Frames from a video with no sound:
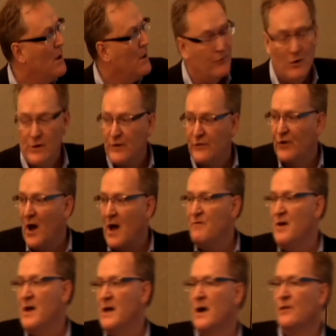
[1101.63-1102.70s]
So let's dive
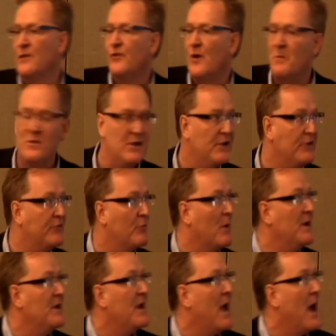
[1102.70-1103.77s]
in on some of these
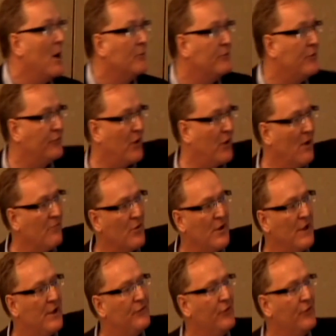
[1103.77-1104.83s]
right now.
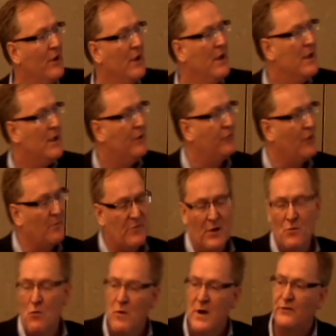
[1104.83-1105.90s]
Discovery is, is something
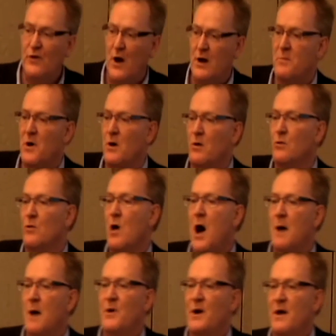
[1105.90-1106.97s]
we talk about a
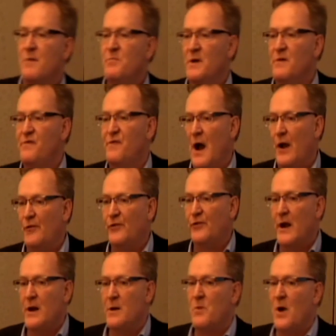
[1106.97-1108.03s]
lot, but I've been
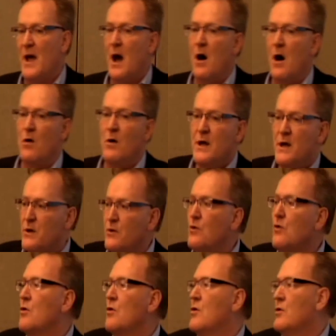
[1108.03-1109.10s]
fascinated by how
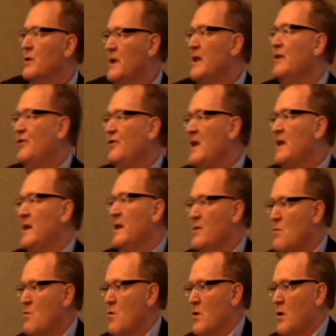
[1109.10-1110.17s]
Google is eating
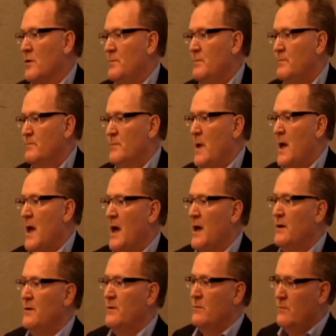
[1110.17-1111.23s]
the world.
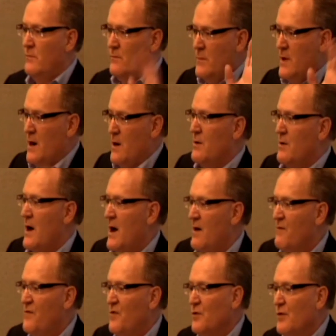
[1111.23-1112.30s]
And, you know,
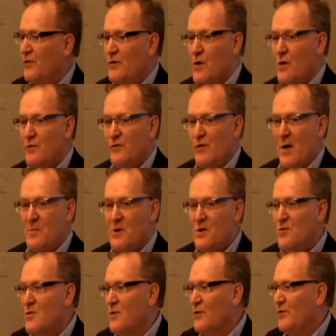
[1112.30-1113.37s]
uh, full disclosure, I'm a
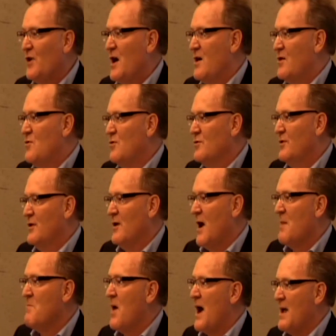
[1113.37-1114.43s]
Google stockholder.
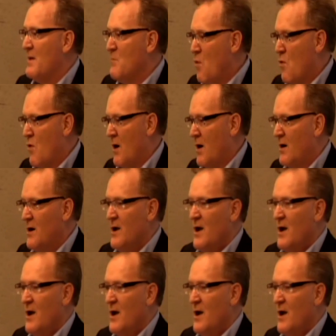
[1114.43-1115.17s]
I'm buying more.